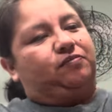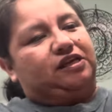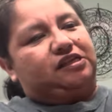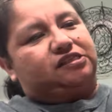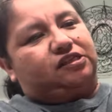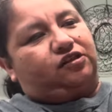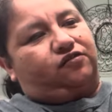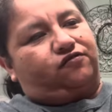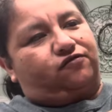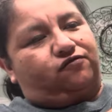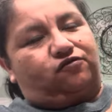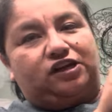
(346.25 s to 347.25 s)
these in the
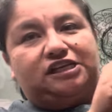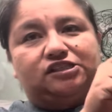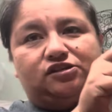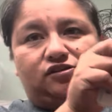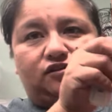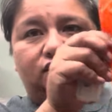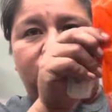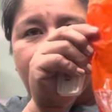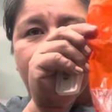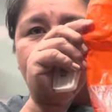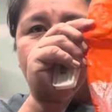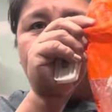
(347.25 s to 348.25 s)
freezer
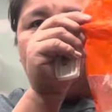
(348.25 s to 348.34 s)
just